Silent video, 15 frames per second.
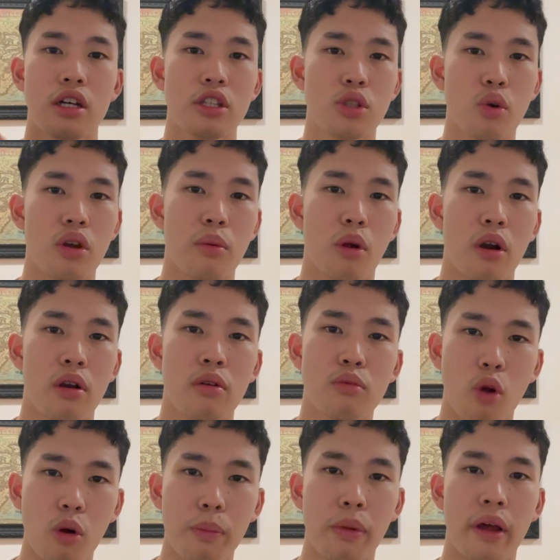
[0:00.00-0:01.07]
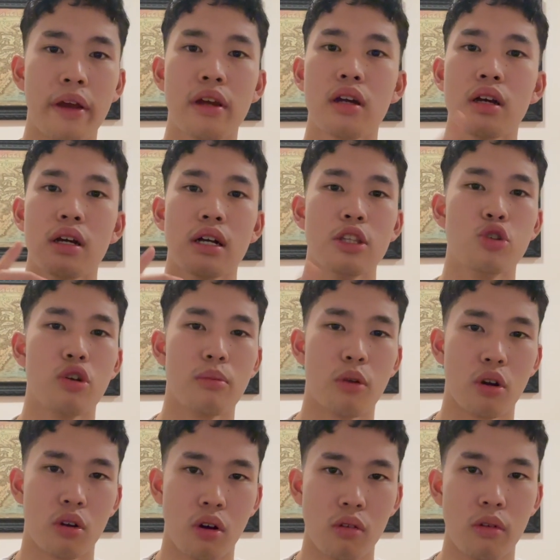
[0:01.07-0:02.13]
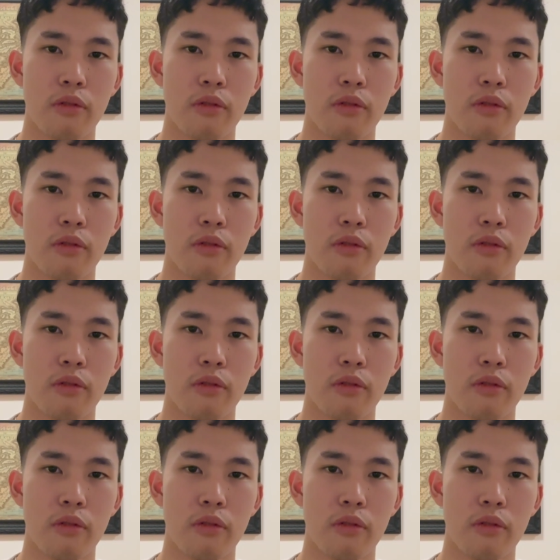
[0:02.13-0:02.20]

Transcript: doing more role play, doing more call